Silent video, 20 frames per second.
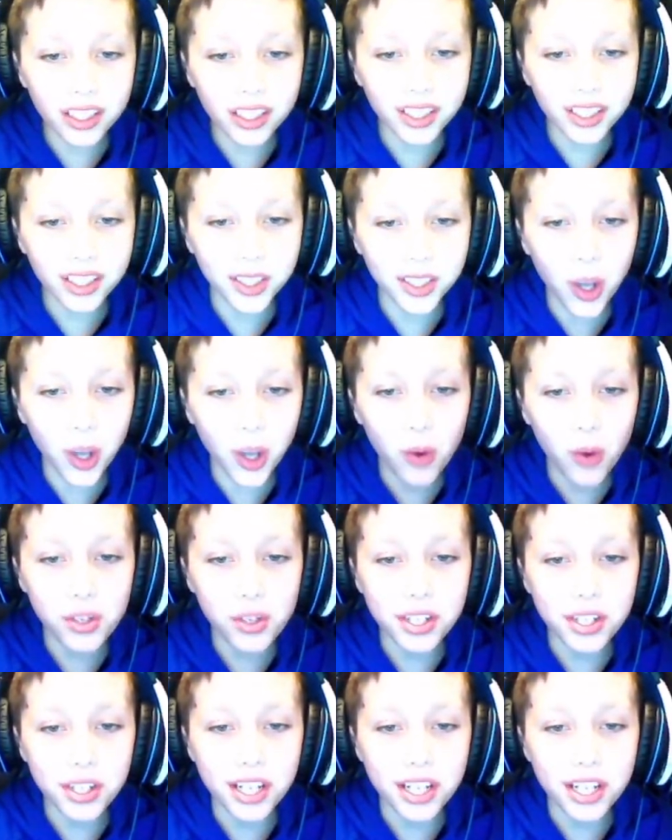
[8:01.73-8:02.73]

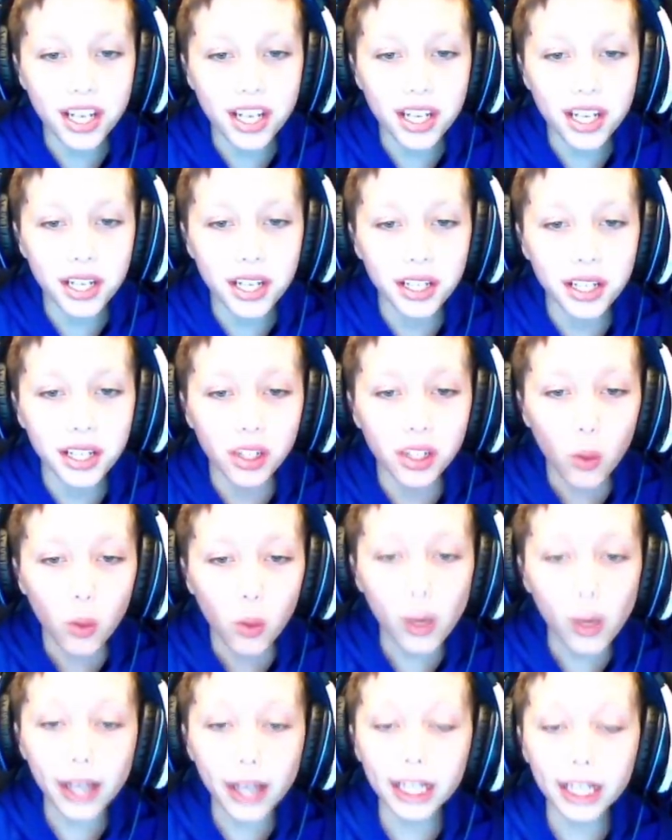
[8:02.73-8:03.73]
Dogeton. Wait,
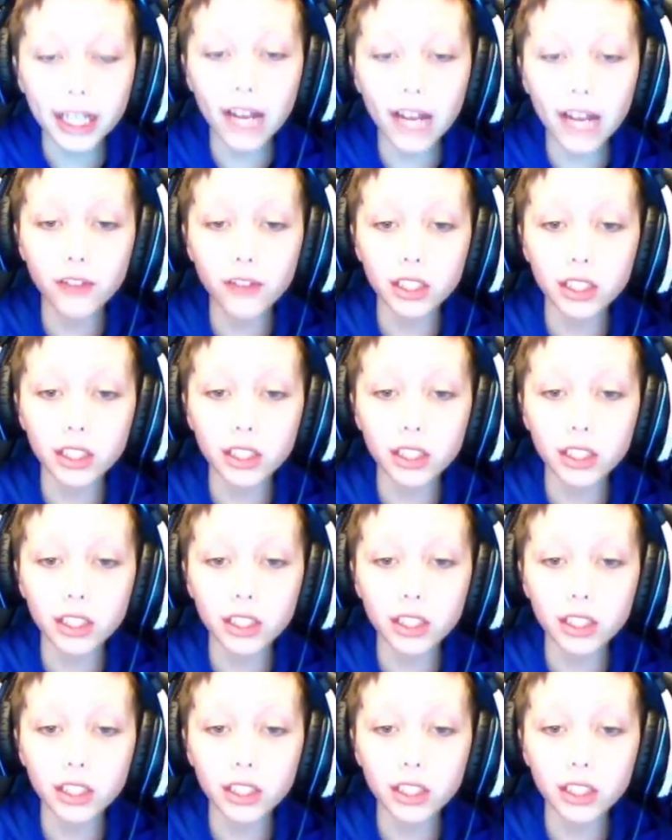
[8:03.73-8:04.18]
I could have like